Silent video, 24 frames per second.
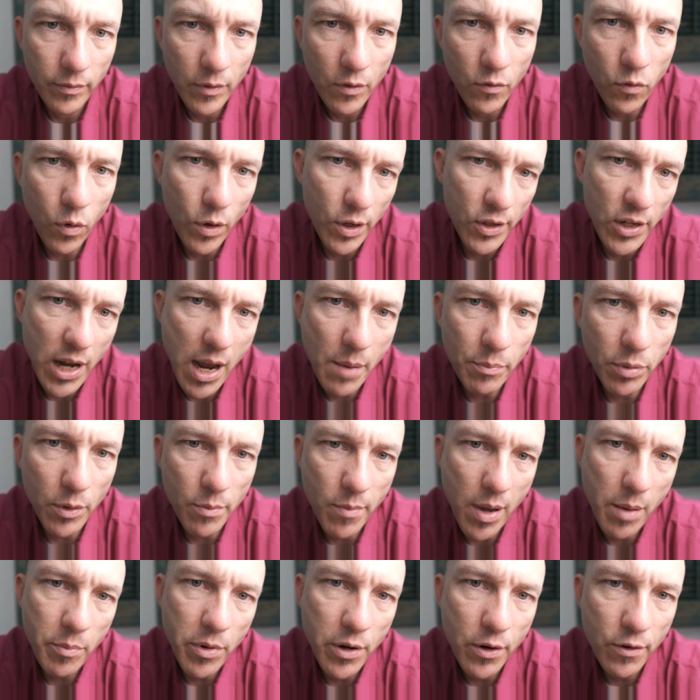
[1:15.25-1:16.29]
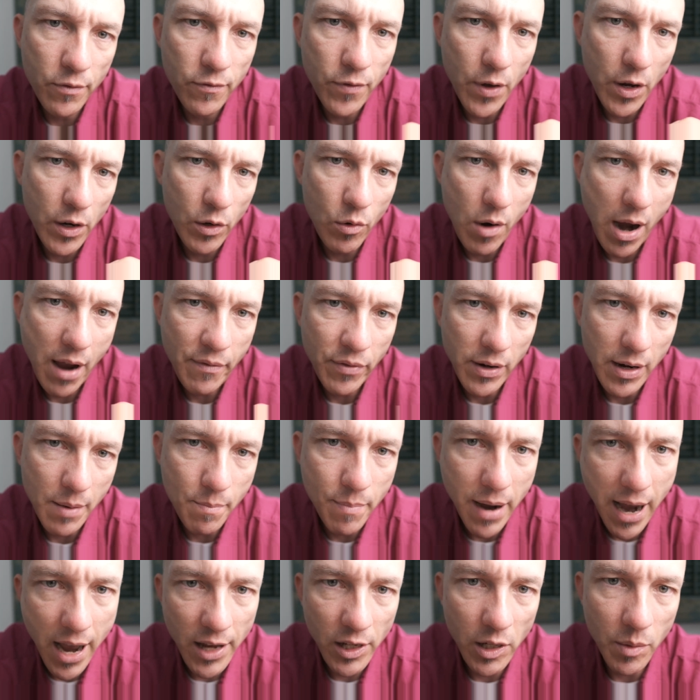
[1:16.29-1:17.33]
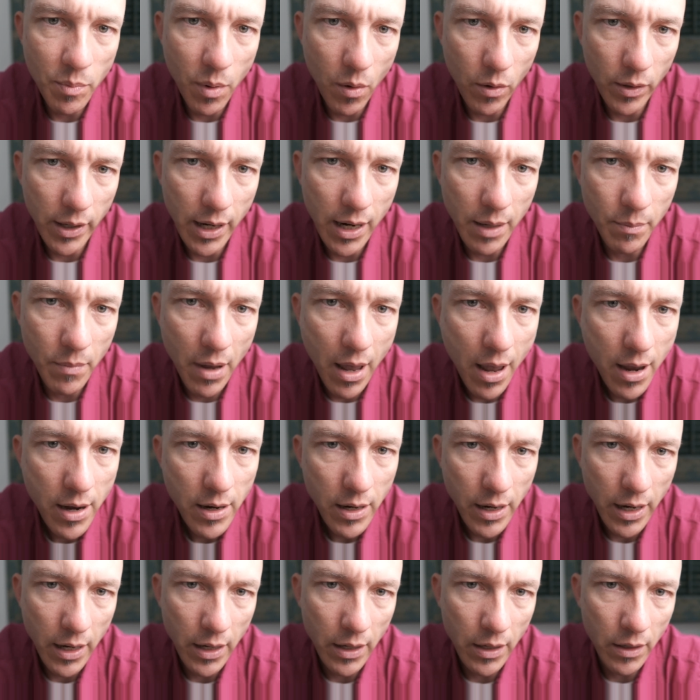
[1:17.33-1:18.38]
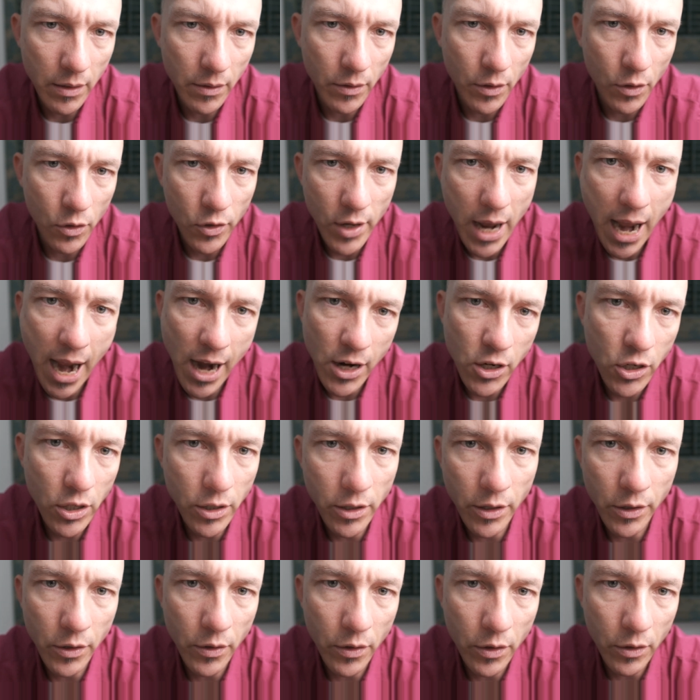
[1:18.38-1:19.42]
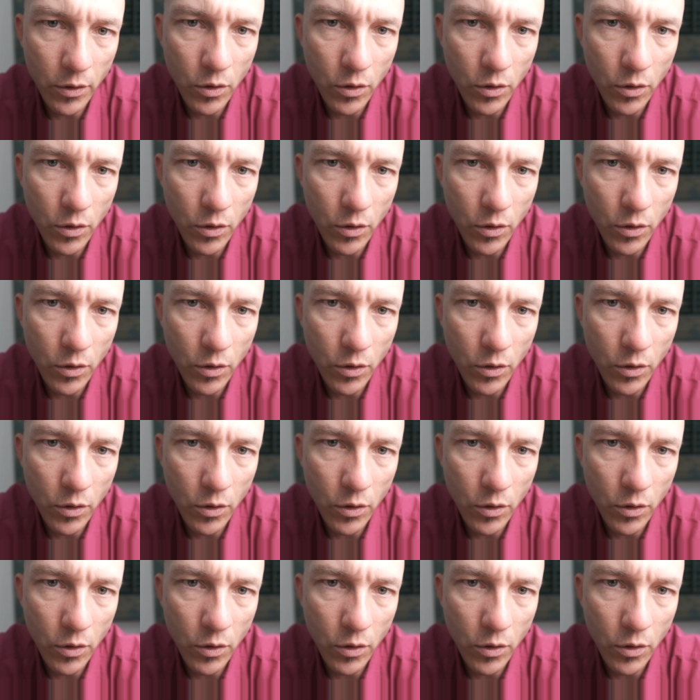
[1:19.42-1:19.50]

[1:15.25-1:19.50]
For example, maybe you're photographing a basketball game and there's action under the